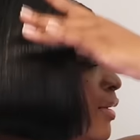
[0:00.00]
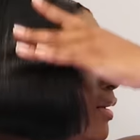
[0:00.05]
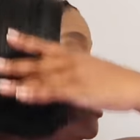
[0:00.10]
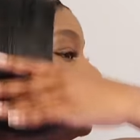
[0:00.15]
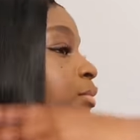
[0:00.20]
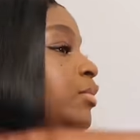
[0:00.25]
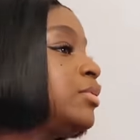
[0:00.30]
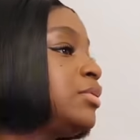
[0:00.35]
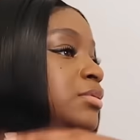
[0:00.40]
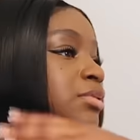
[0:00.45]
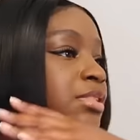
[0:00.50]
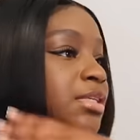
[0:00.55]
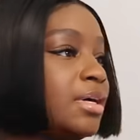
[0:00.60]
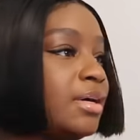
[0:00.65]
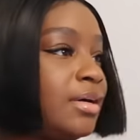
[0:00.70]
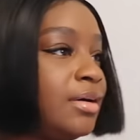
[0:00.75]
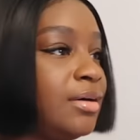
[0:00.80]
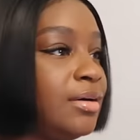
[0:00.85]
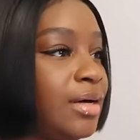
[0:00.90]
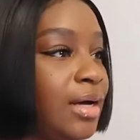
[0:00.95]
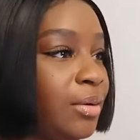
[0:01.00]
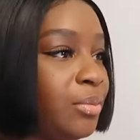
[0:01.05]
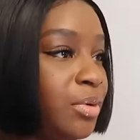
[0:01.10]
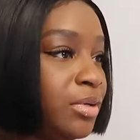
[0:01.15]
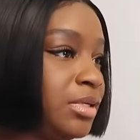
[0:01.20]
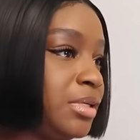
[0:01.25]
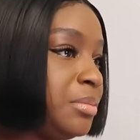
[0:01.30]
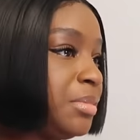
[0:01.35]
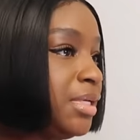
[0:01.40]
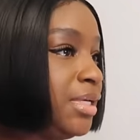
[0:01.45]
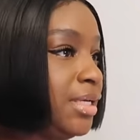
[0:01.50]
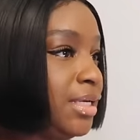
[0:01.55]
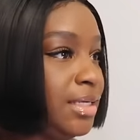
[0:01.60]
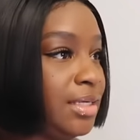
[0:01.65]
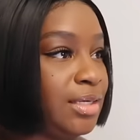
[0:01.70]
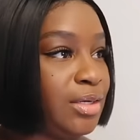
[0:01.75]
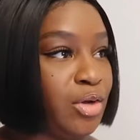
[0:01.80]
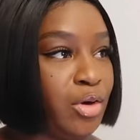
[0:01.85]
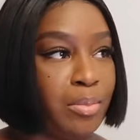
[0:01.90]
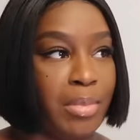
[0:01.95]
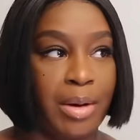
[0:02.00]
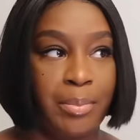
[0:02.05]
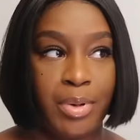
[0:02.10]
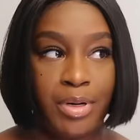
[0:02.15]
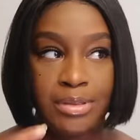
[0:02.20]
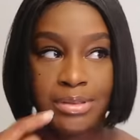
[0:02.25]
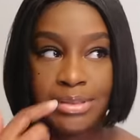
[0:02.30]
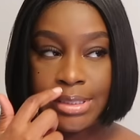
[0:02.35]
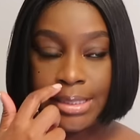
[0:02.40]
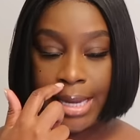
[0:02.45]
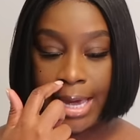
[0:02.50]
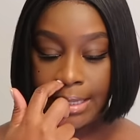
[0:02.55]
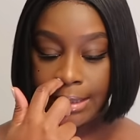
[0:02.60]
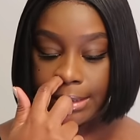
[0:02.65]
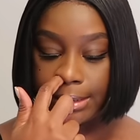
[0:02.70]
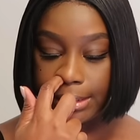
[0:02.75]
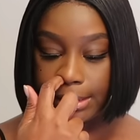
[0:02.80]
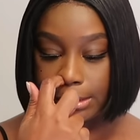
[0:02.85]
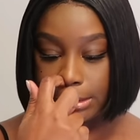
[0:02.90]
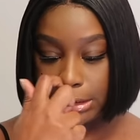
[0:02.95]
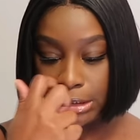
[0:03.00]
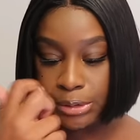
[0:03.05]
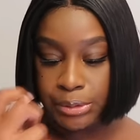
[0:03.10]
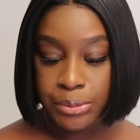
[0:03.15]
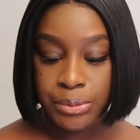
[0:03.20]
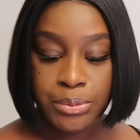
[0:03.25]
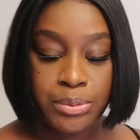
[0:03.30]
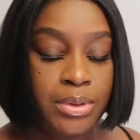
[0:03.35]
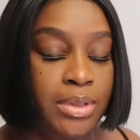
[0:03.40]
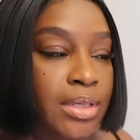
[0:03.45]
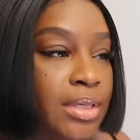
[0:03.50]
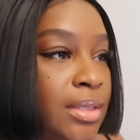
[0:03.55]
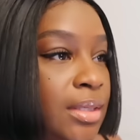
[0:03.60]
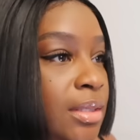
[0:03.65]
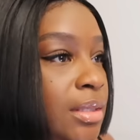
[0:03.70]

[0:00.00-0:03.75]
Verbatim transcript: I want y'all, I want them to get to know my personality too.